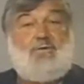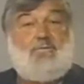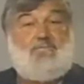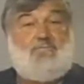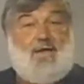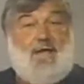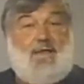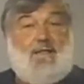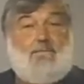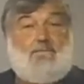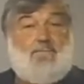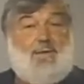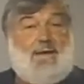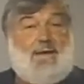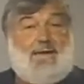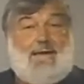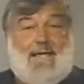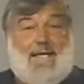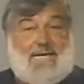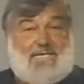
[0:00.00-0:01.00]

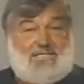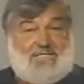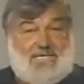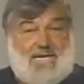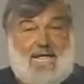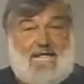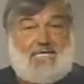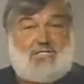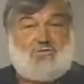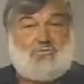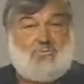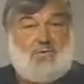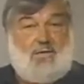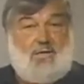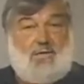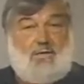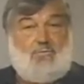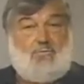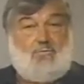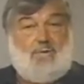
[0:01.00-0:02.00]
developing a
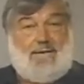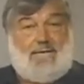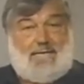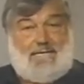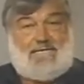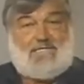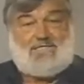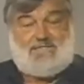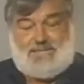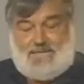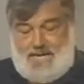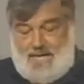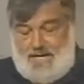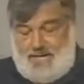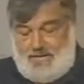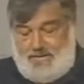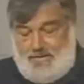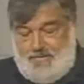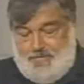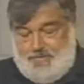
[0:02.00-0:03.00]
schedule release
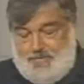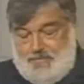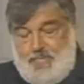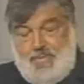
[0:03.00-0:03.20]
date.